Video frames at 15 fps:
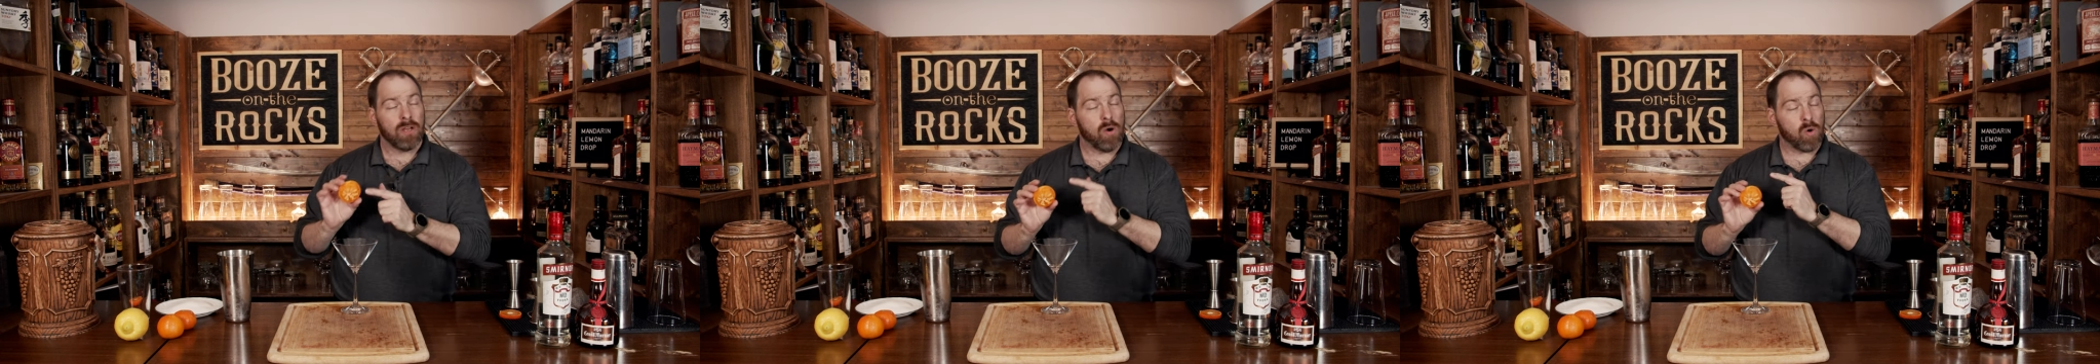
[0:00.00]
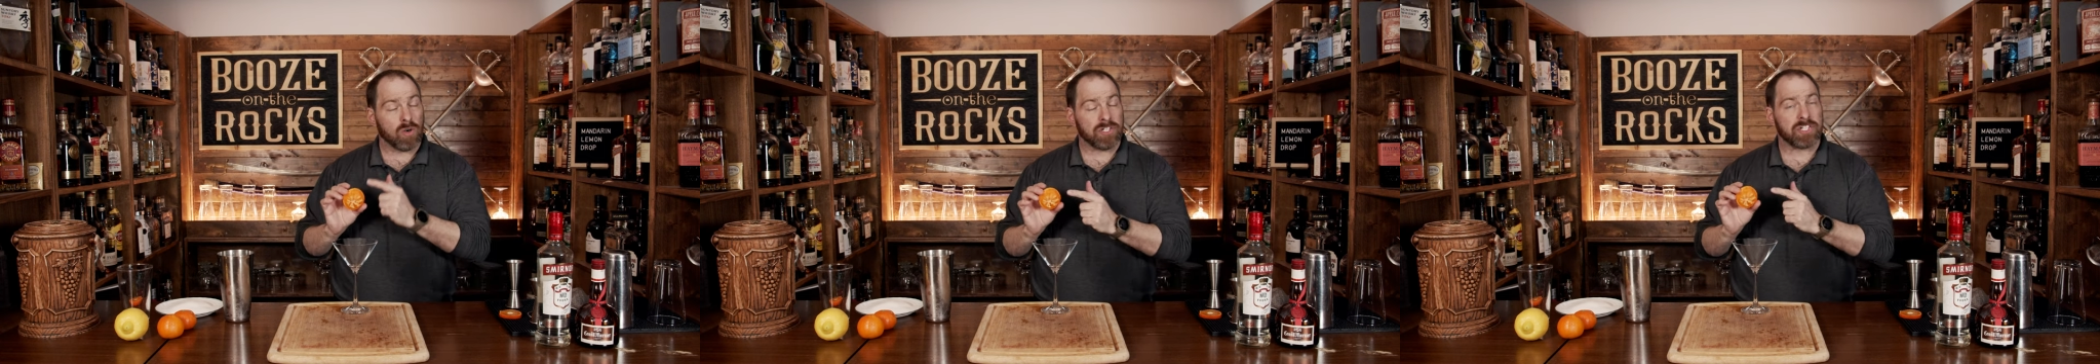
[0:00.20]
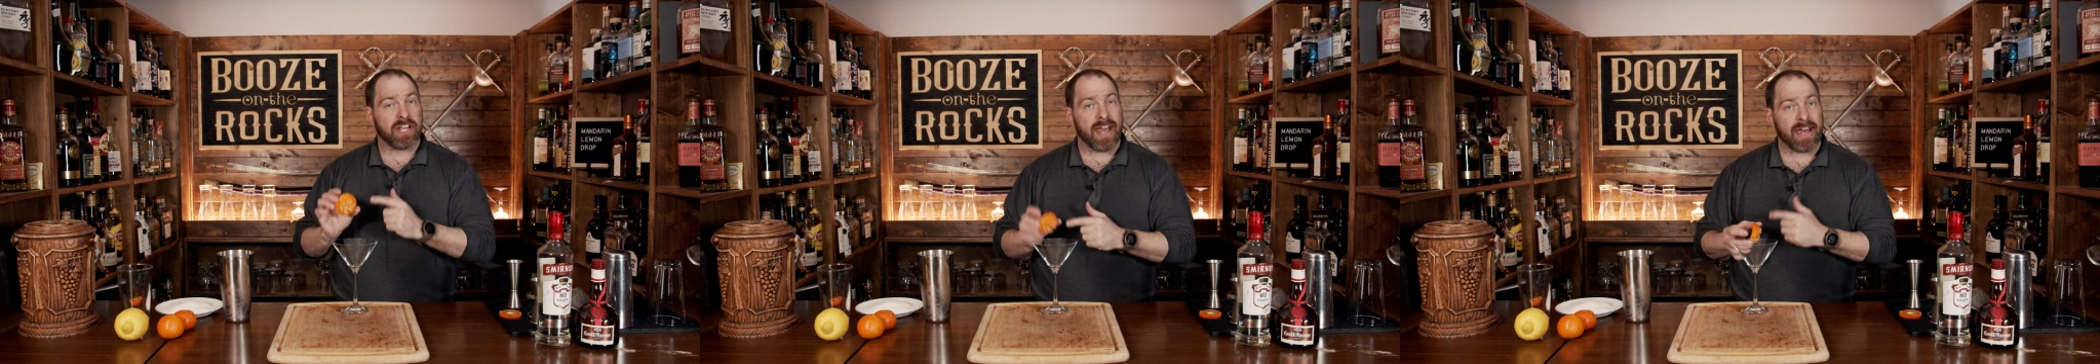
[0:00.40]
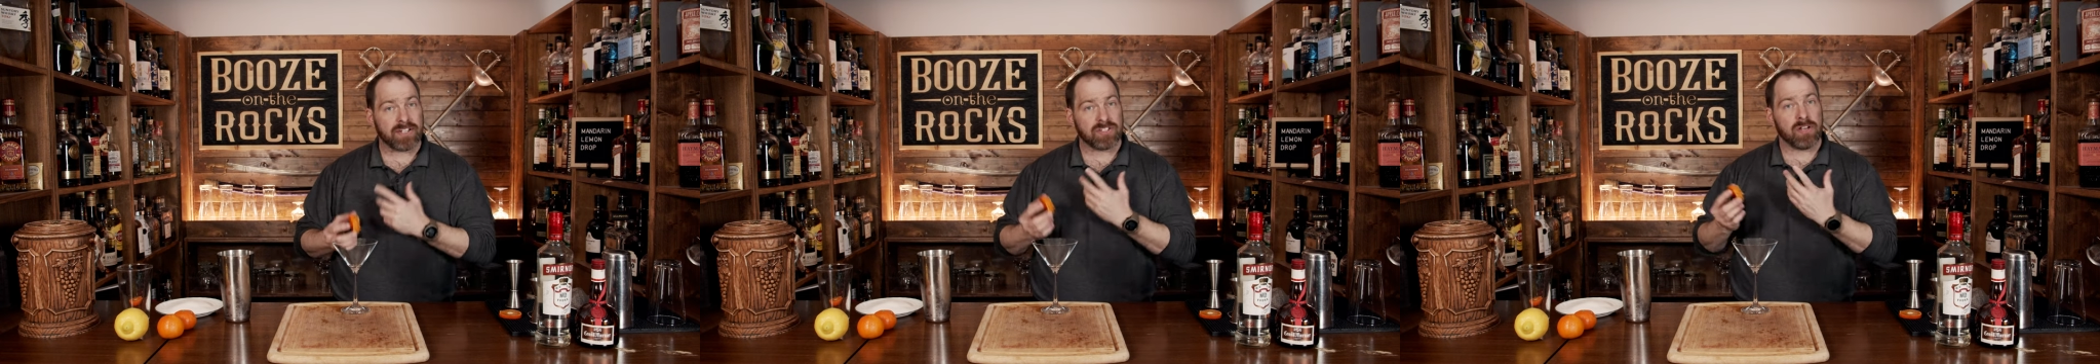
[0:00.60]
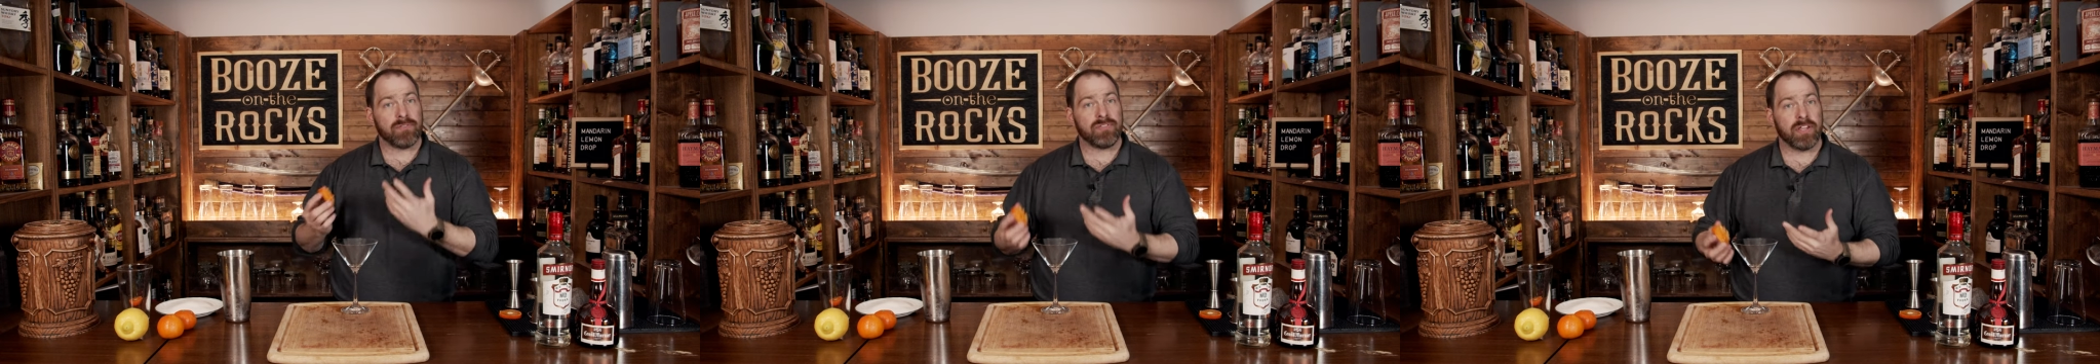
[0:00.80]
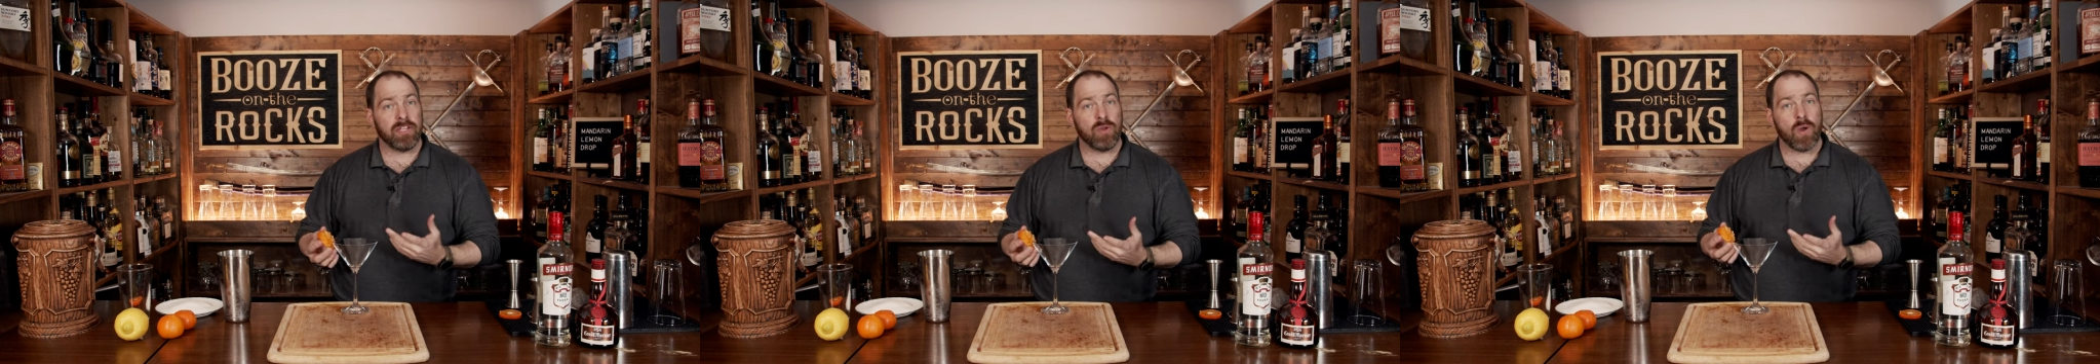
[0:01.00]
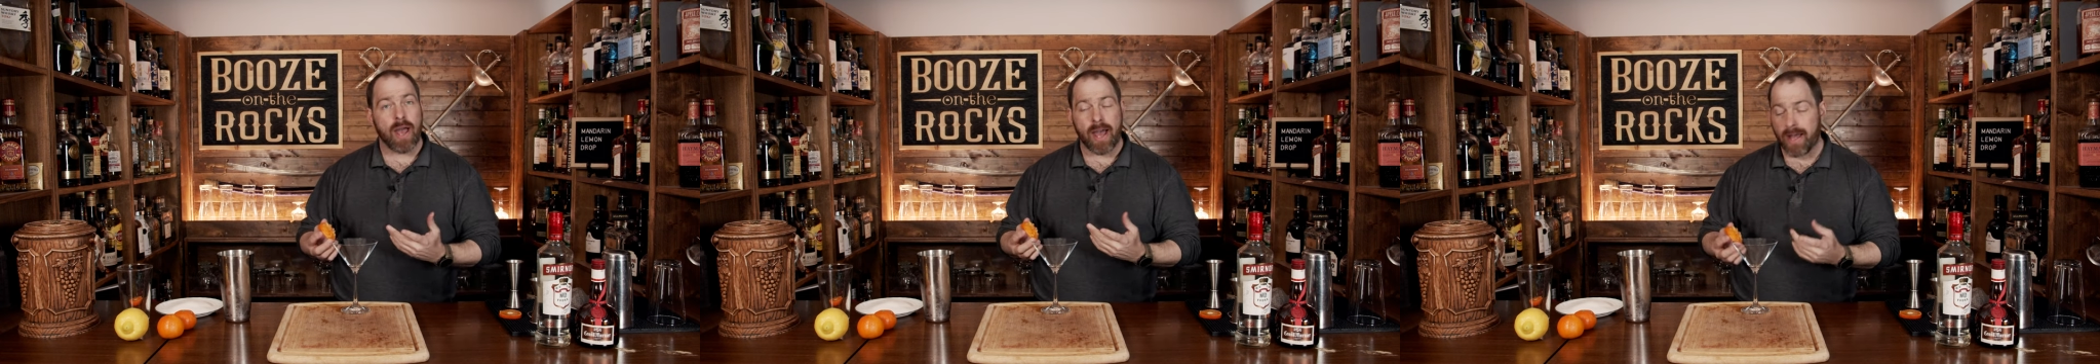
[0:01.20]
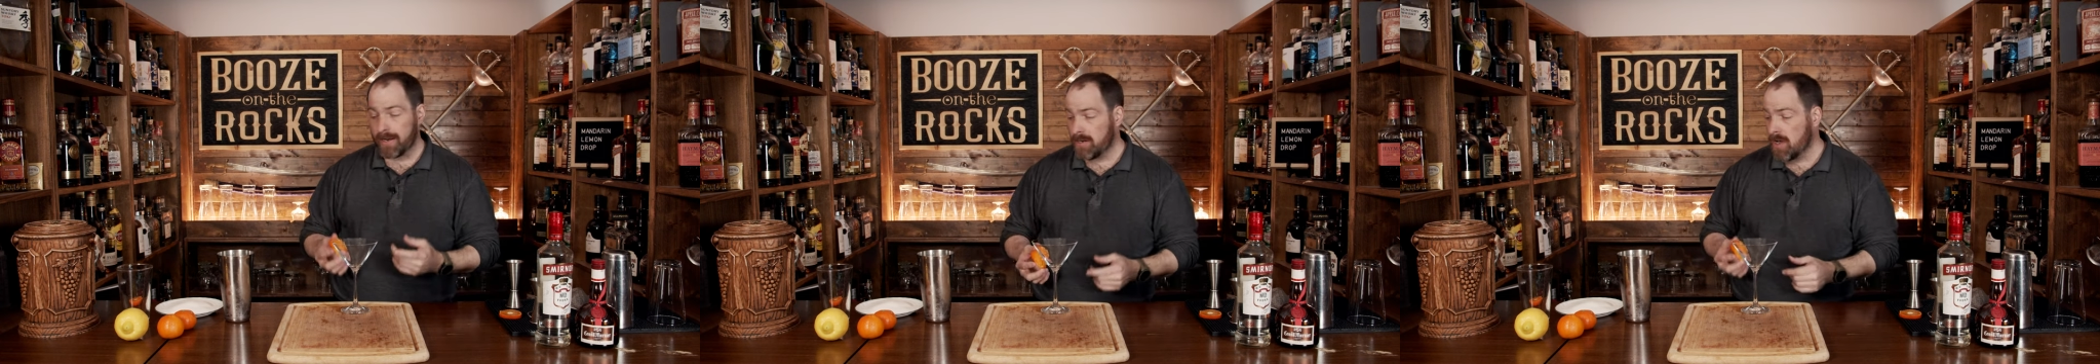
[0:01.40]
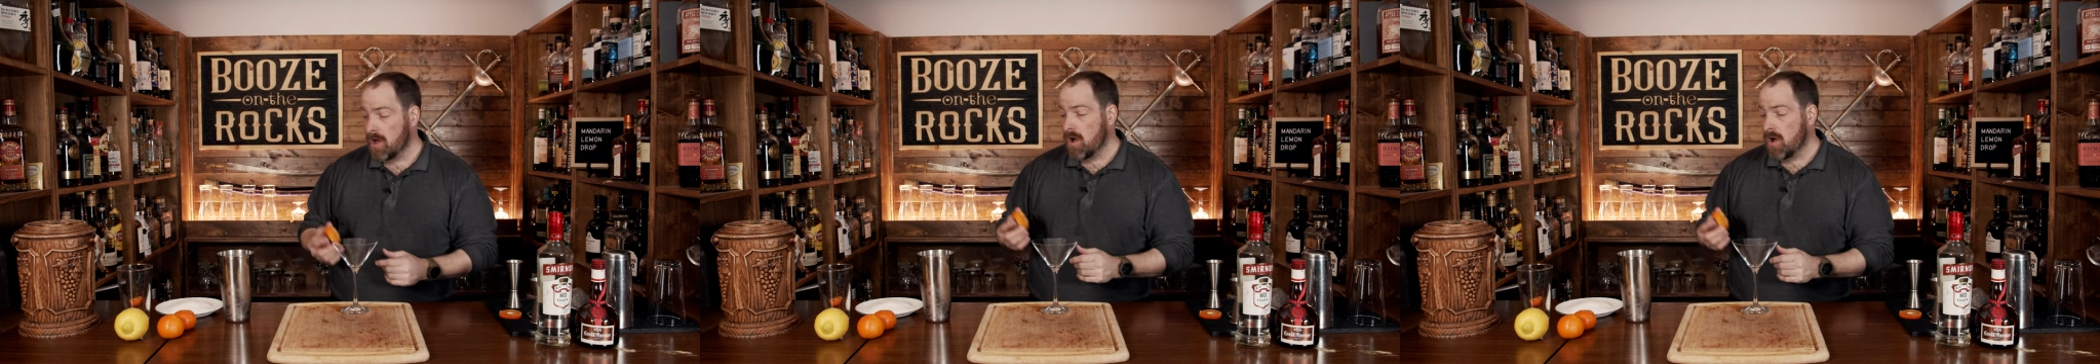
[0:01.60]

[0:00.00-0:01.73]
orange cast off that you had?